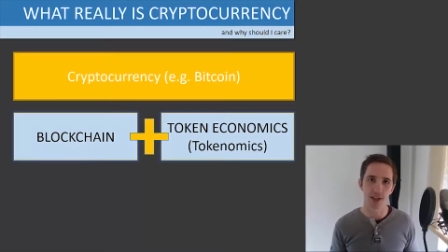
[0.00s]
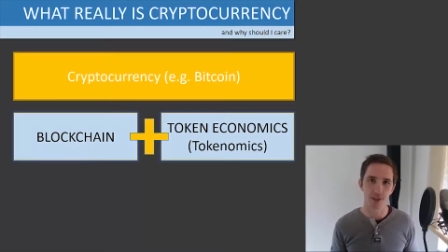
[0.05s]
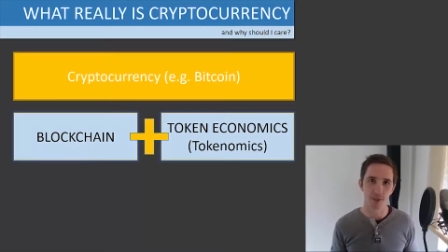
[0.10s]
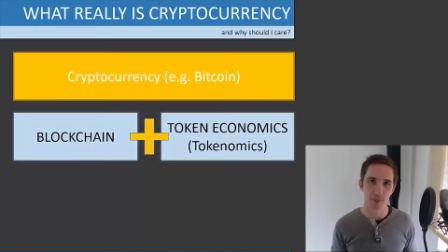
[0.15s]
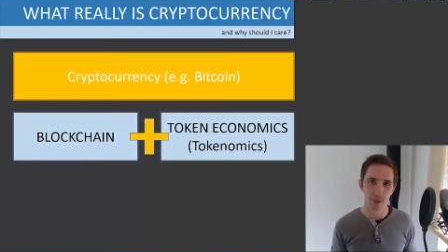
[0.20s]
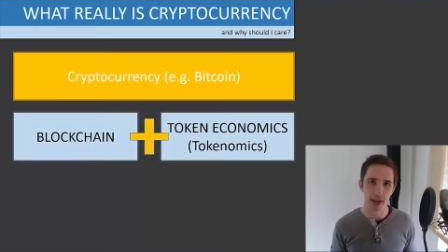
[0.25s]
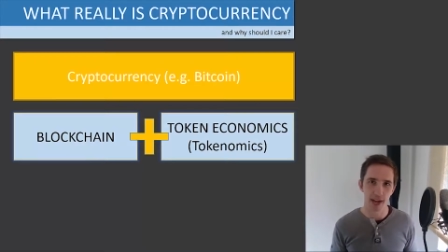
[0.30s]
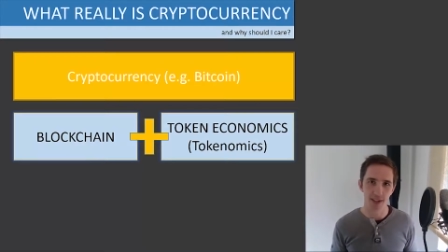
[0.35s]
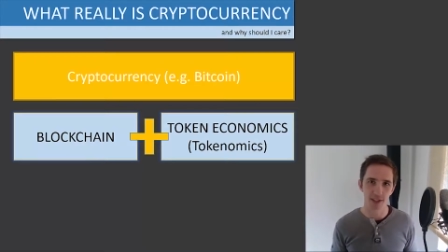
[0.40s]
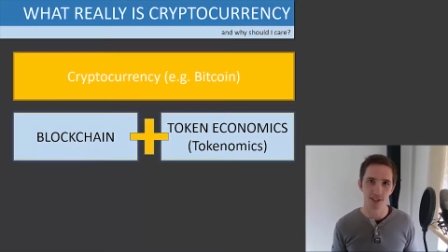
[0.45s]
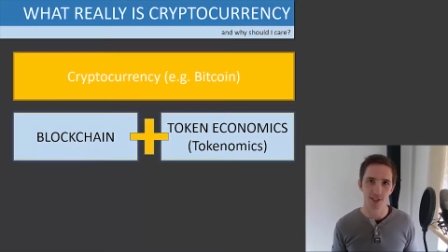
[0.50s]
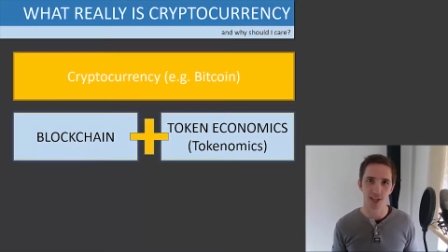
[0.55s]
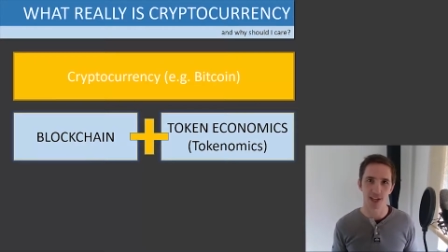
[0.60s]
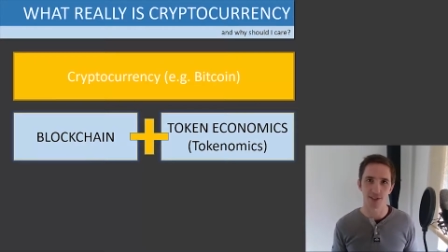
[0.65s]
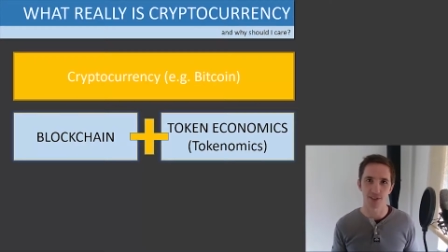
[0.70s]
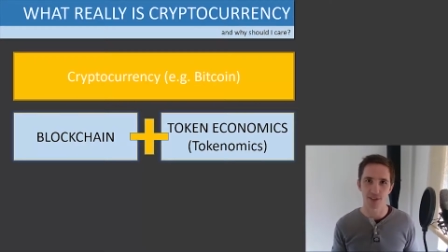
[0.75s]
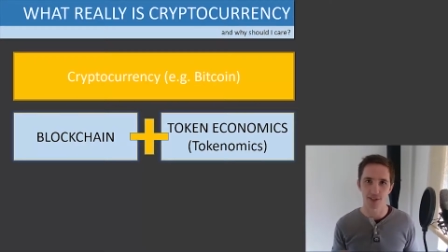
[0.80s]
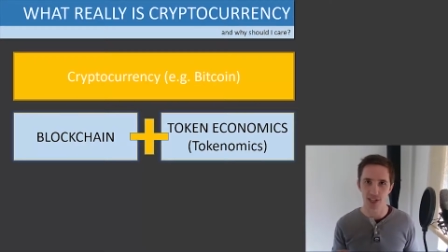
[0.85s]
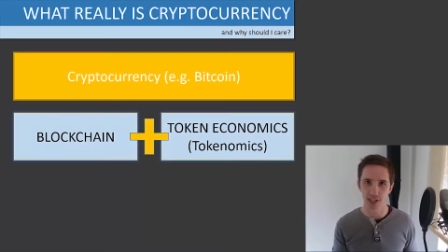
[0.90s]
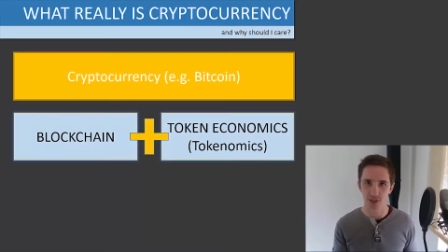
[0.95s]
and the banks
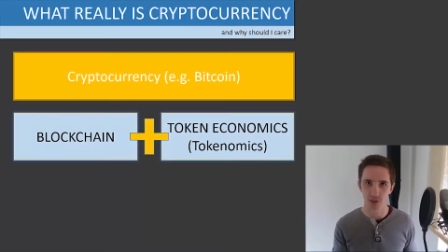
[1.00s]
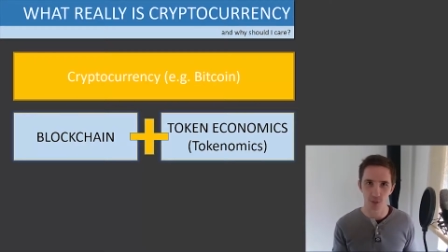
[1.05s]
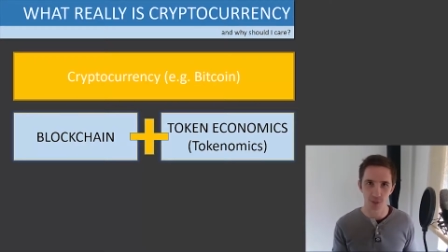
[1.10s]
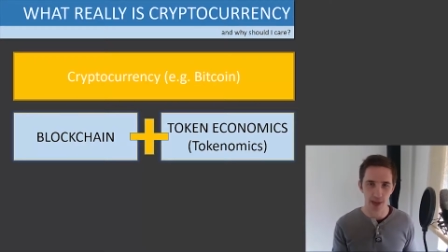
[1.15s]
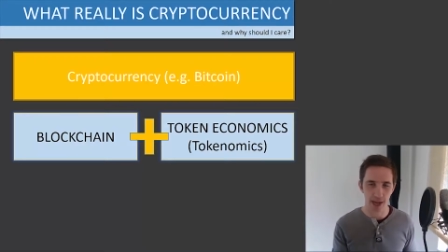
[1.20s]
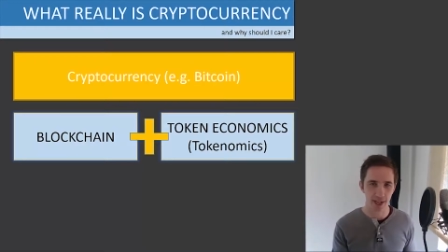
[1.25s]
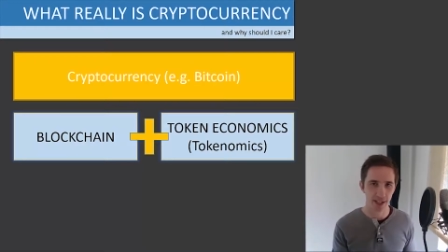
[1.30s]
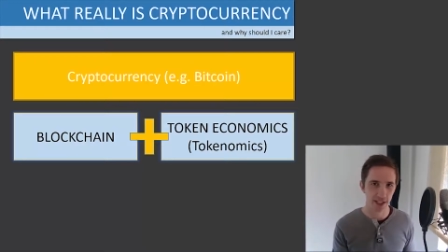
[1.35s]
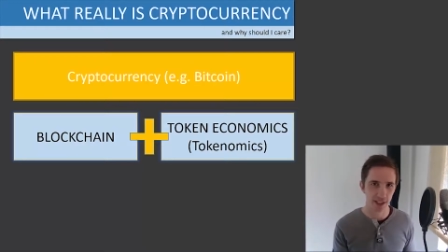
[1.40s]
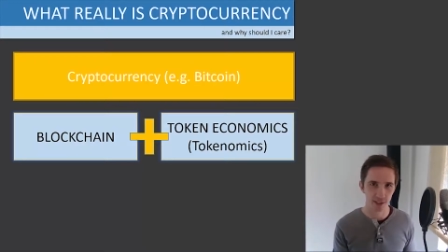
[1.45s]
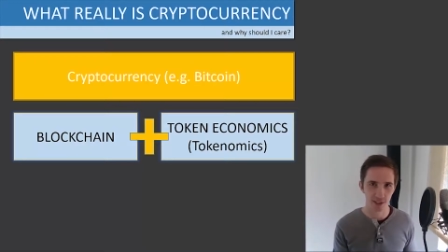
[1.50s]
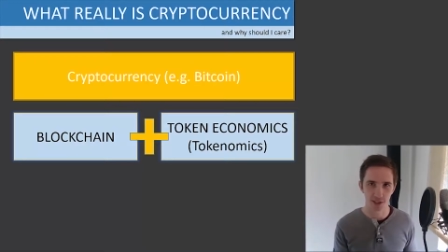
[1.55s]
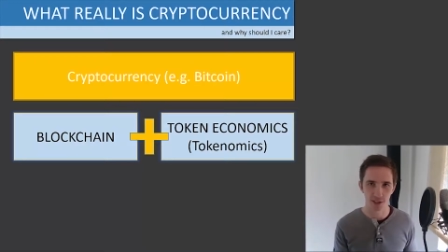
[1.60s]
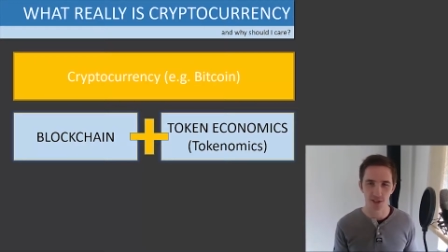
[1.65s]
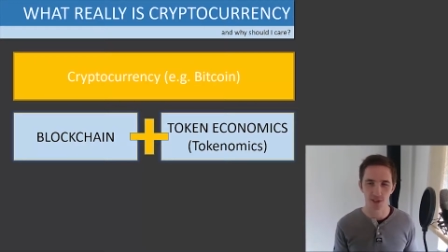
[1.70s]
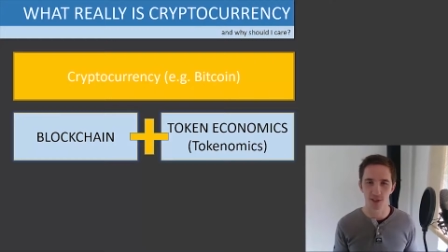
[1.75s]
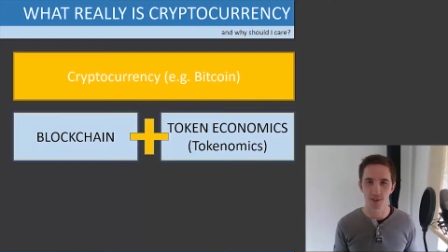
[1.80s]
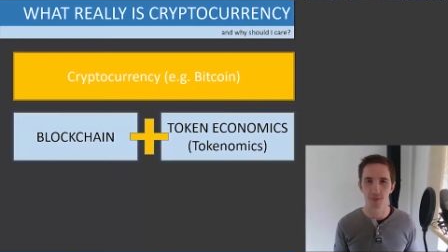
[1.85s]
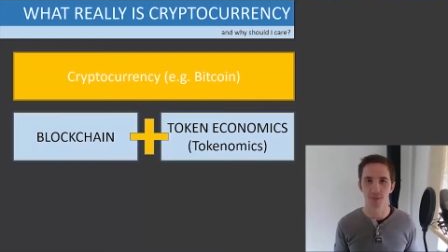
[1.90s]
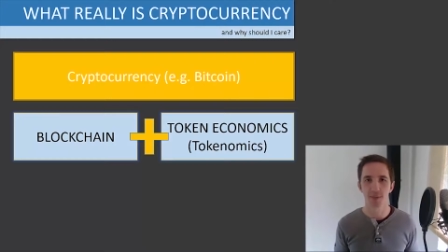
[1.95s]
and the central banking
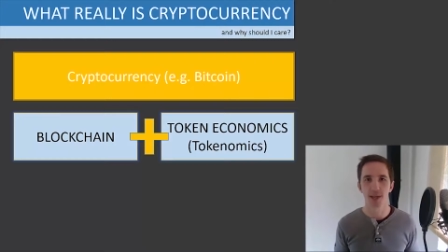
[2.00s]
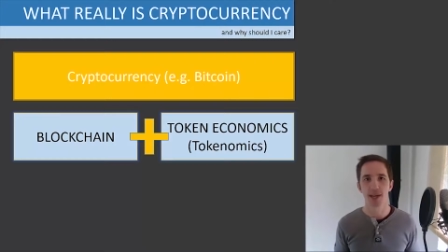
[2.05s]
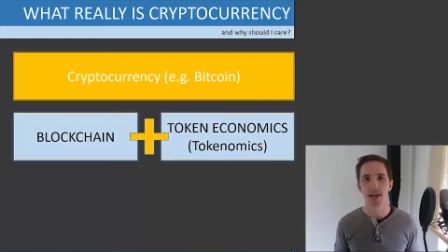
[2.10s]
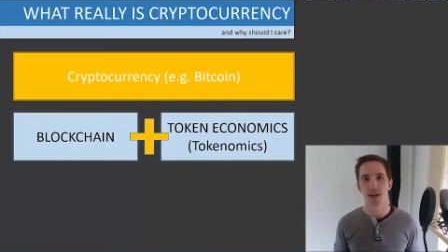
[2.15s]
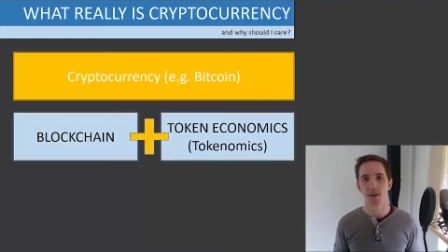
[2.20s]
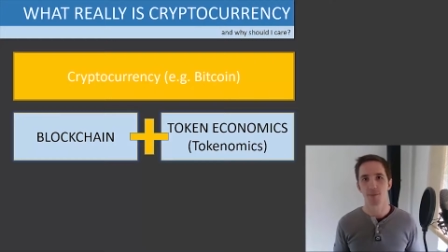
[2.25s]
system